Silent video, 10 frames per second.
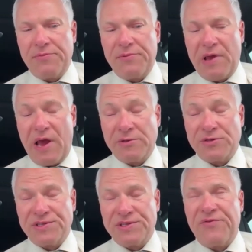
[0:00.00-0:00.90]

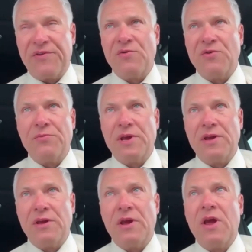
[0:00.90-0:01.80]
optometrists have found to
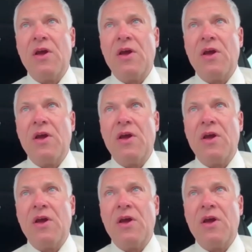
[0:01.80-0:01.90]
be